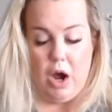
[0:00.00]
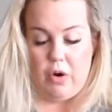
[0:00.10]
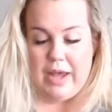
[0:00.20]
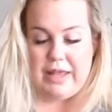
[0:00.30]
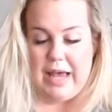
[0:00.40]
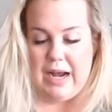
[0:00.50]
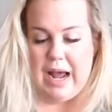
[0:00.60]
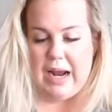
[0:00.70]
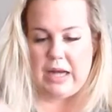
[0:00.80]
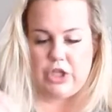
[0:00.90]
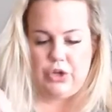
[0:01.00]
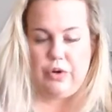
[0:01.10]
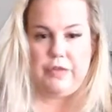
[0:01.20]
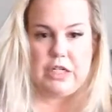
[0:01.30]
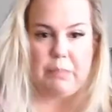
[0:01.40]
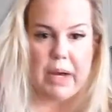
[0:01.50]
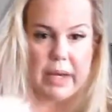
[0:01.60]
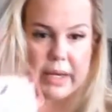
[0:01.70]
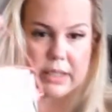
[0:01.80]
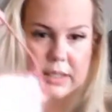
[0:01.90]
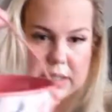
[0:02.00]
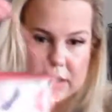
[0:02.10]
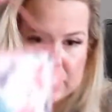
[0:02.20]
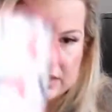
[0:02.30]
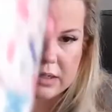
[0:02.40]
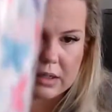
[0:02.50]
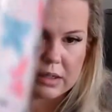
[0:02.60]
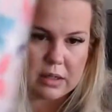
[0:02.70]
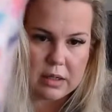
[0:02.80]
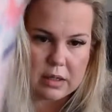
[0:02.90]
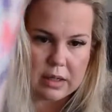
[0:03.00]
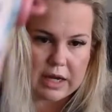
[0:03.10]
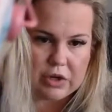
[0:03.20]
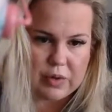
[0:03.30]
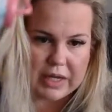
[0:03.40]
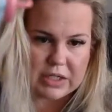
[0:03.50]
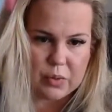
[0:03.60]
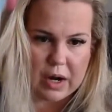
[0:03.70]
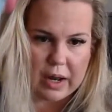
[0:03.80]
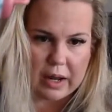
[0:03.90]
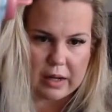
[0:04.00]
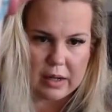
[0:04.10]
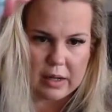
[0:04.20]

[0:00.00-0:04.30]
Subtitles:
Okay, then I got two of these buckets. Can you guess why?